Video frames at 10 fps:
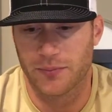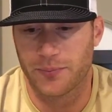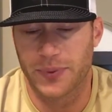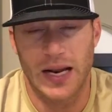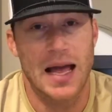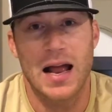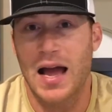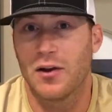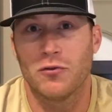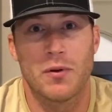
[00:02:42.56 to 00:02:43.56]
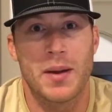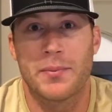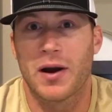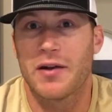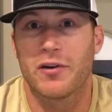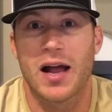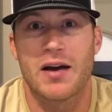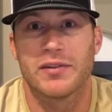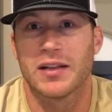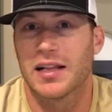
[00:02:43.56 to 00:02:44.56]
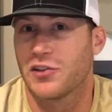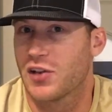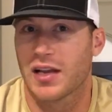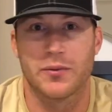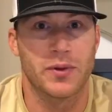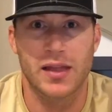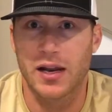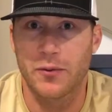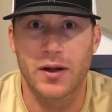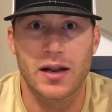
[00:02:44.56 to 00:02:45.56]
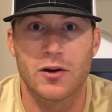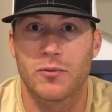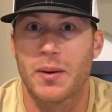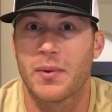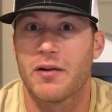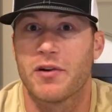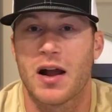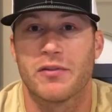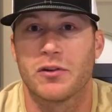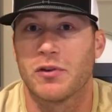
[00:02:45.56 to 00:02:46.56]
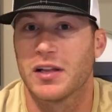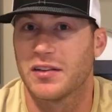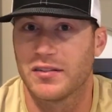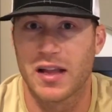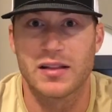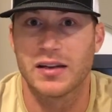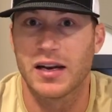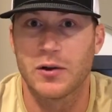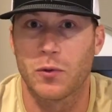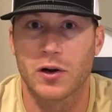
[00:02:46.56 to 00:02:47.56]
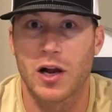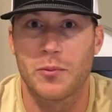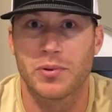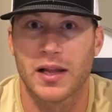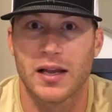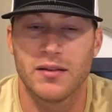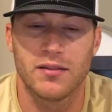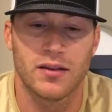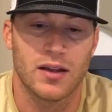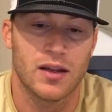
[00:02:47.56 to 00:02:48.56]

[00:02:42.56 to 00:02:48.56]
But I don't remember ever having to like check in with anyone. I don't remember ever having to really send in any workout plans.